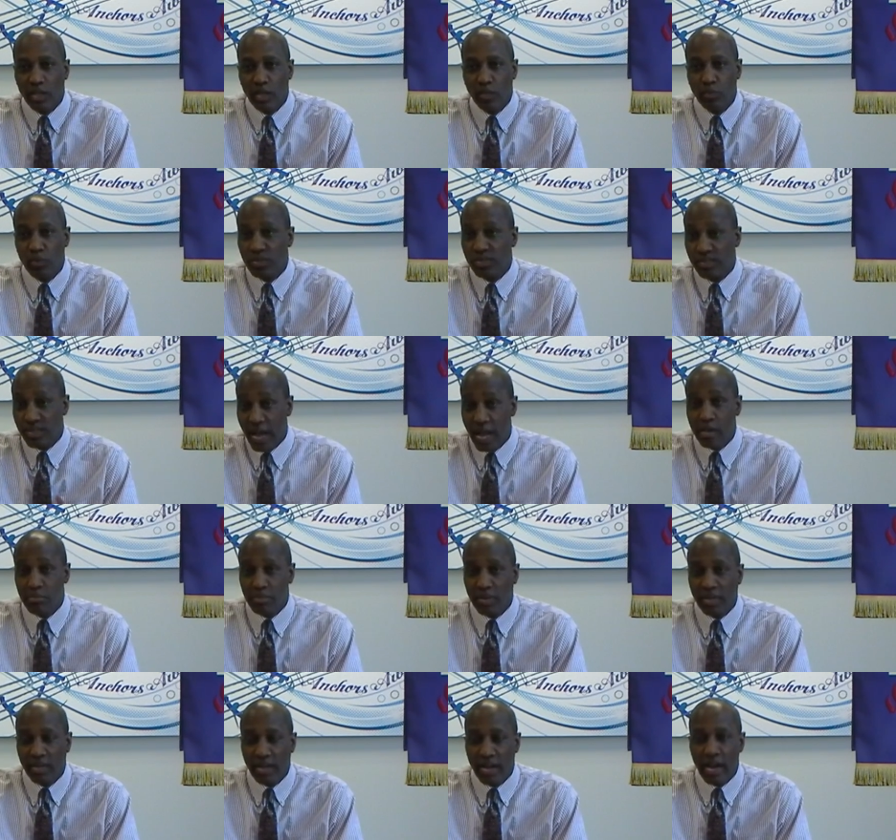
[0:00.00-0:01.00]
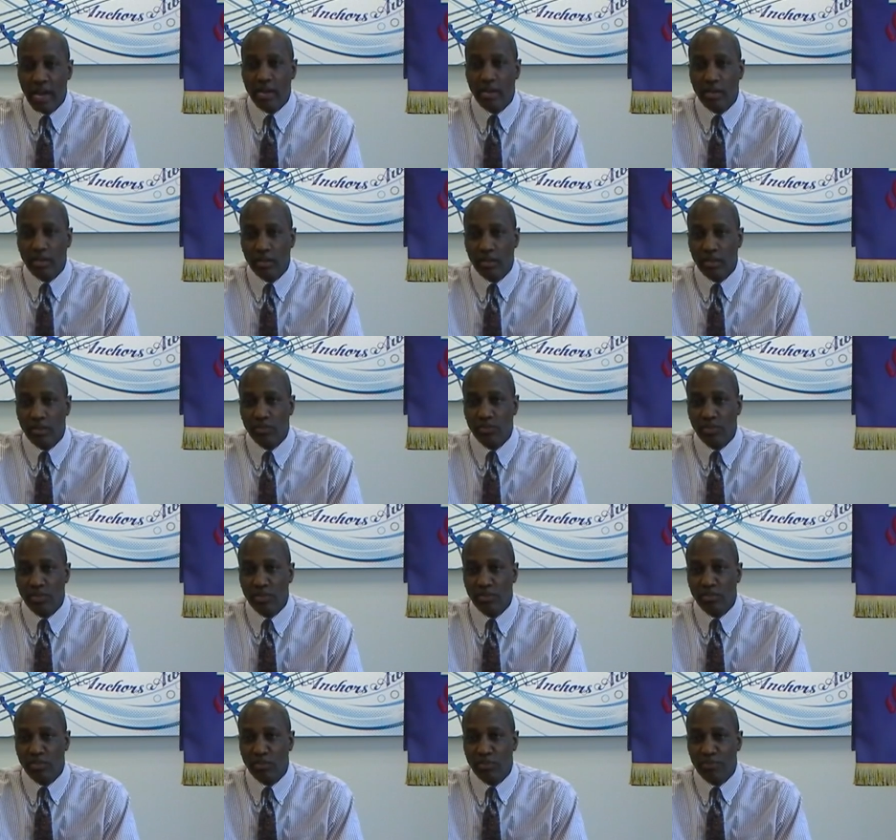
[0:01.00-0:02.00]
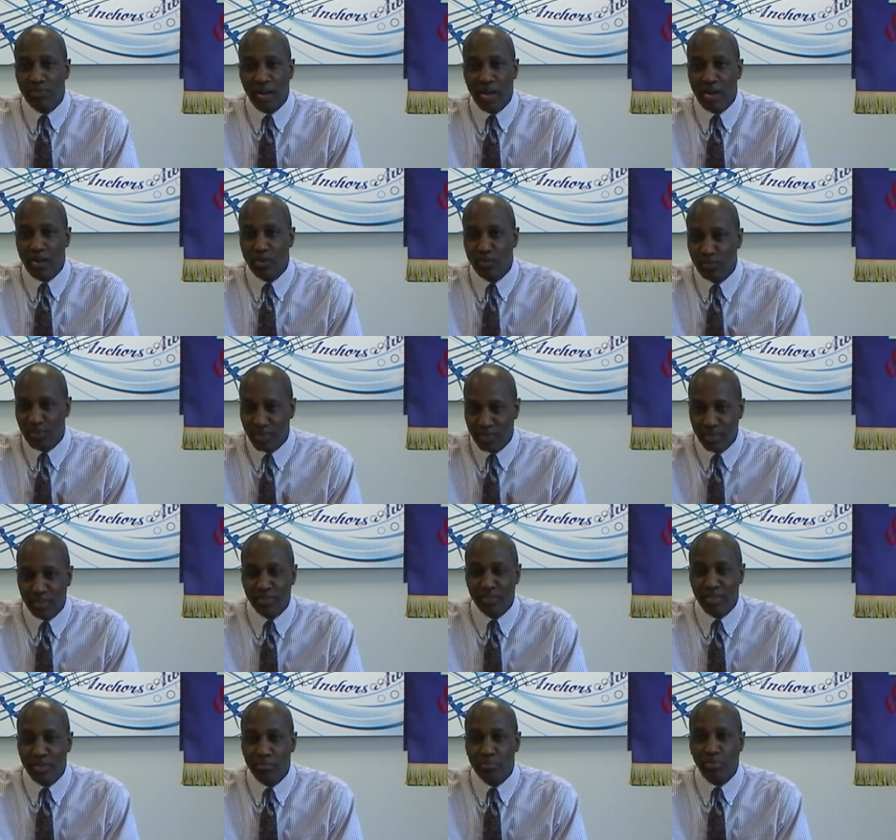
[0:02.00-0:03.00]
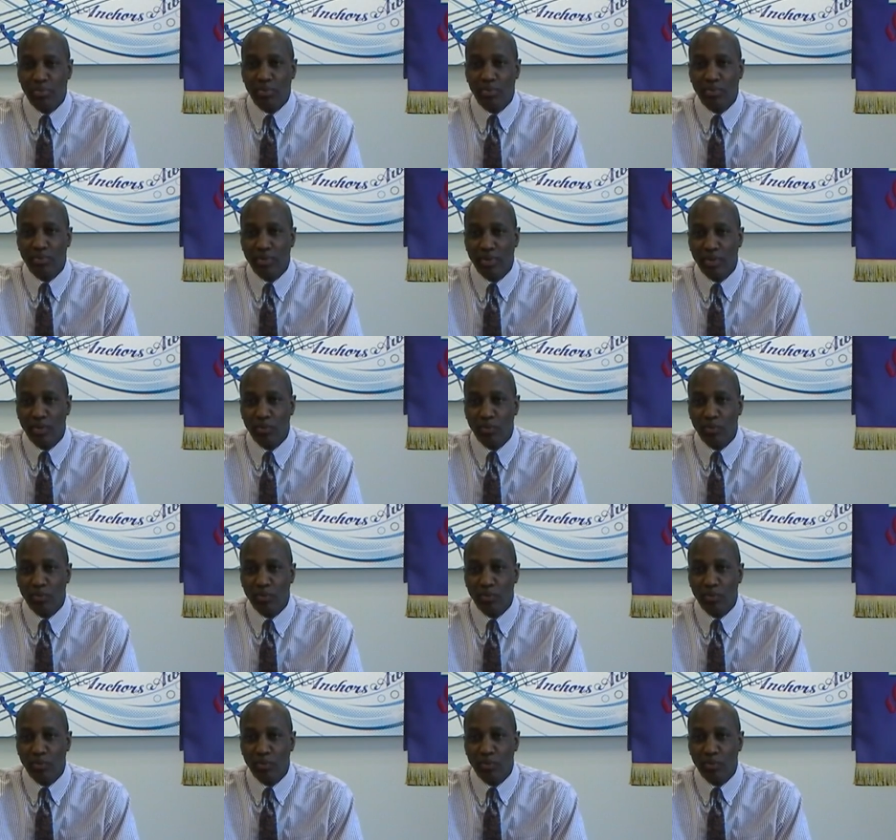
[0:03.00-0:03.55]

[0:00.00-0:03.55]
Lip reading: It was Simon and Anna that Jesus found in the temple.